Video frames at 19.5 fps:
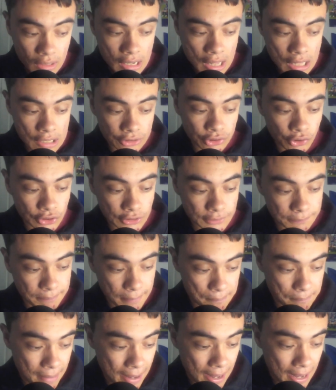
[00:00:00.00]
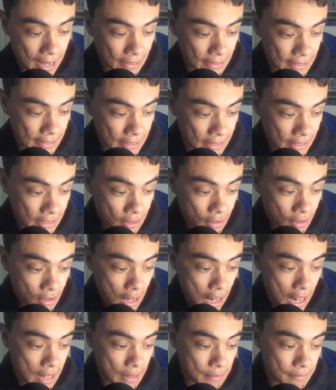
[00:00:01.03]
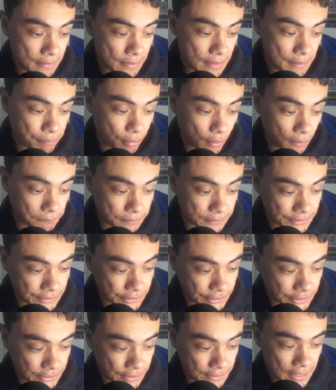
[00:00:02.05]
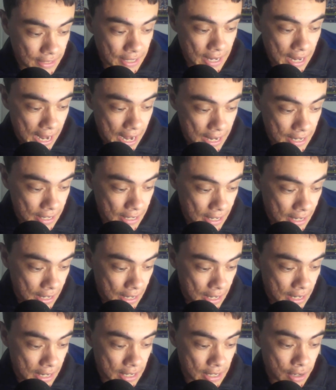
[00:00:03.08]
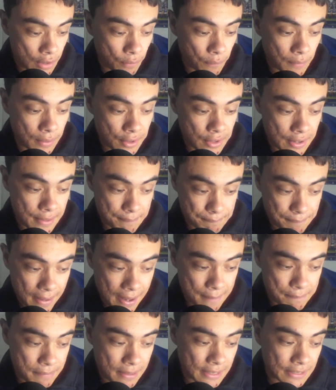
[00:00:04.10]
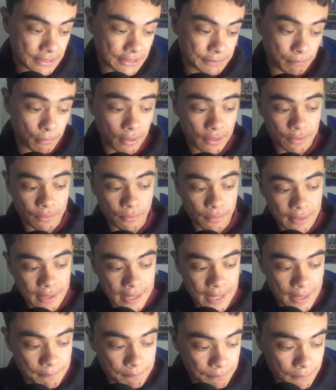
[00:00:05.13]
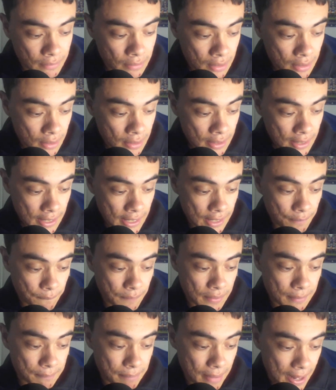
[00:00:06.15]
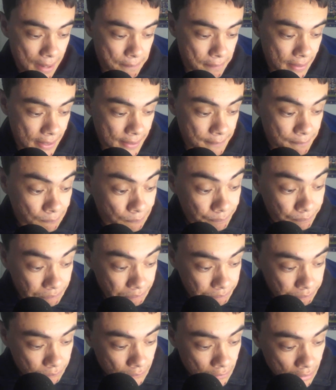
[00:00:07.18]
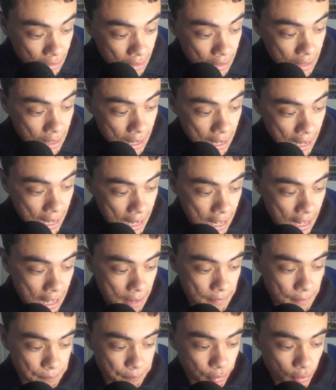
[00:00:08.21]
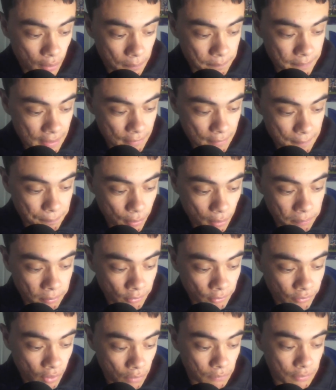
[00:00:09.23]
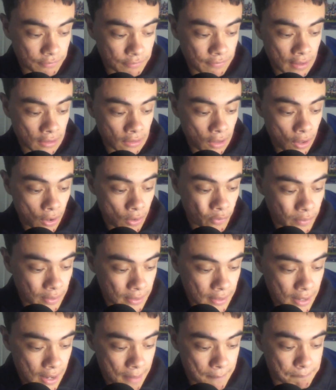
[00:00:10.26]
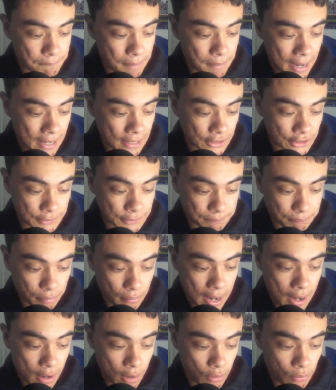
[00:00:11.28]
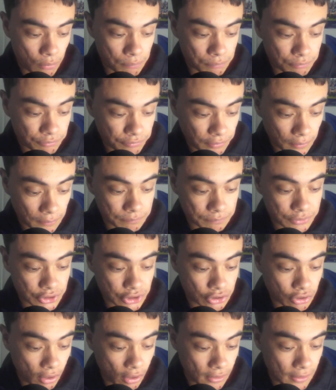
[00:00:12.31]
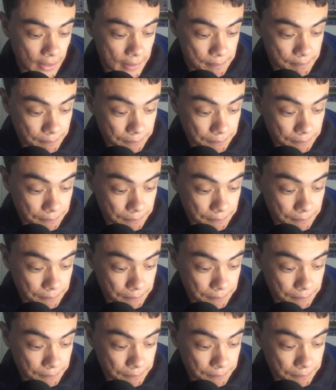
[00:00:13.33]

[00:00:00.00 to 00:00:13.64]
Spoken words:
Josh Papali in the prop position there. And Edward Mpape is my hooker. Edward Mpape. The other prop, I've gone with Logan Bayliss-Brow from Scotland.